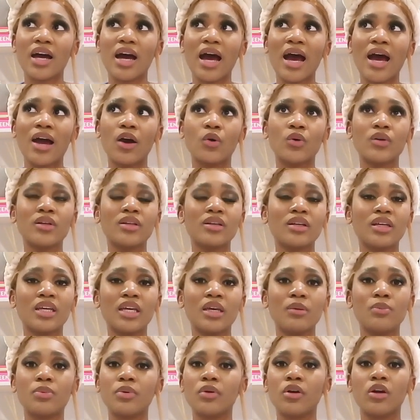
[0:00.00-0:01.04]
I only
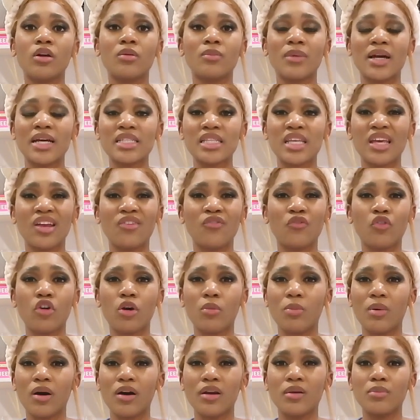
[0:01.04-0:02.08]
keep it on my skin for
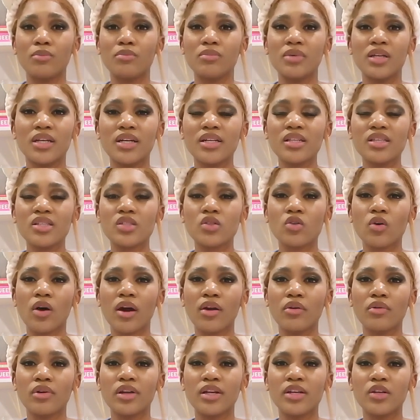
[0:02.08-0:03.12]
about a minute, so
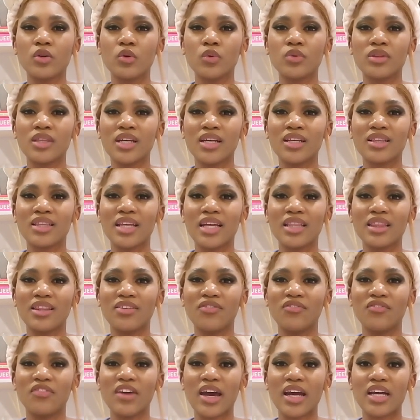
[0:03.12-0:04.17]
I really don't think that the
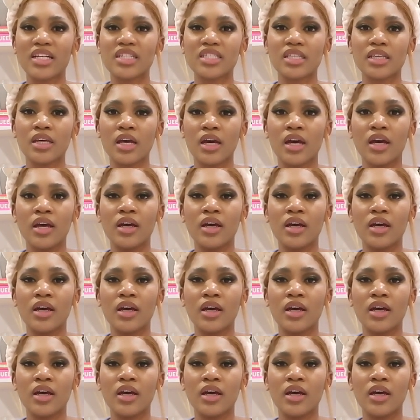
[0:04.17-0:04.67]
fact